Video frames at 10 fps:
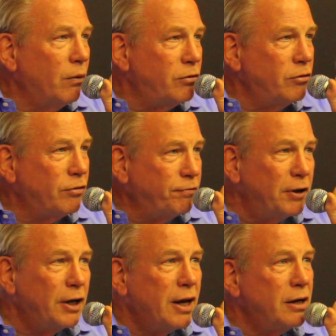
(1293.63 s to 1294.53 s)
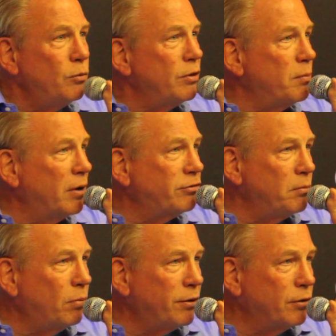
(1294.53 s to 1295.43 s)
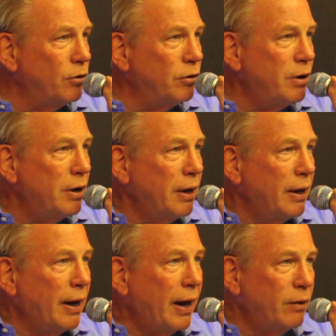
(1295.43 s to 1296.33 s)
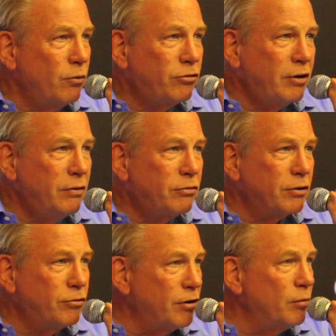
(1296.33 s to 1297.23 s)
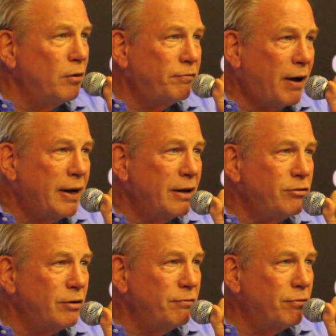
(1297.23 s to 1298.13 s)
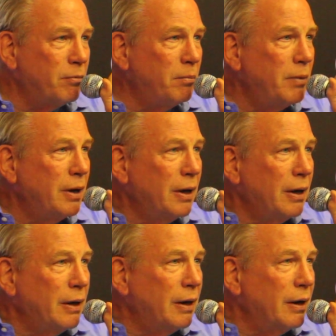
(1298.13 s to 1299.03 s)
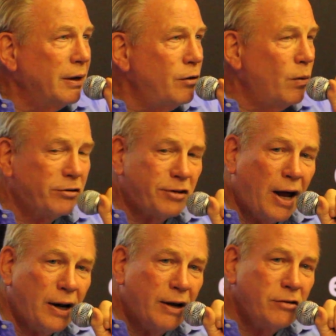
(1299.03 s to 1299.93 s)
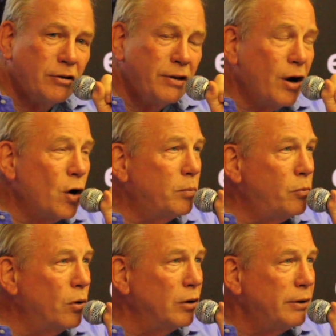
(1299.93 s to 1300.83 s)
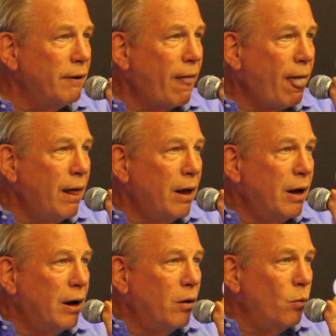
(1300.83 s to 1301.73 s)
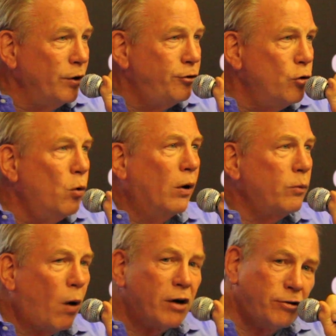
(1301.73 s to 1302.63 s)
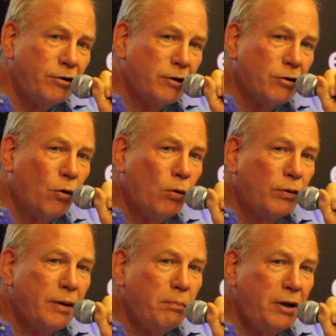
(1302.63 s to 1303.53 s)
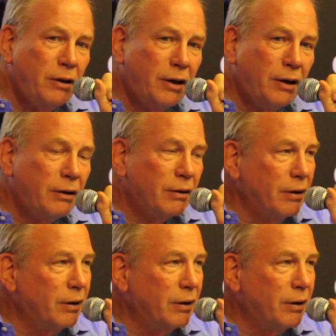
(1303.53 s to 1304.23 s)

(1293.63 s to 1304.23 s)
which is affiliated with the Muslim Brotherhood and receives considerable financing from US allies in the Arab world, would do what Washington told and be the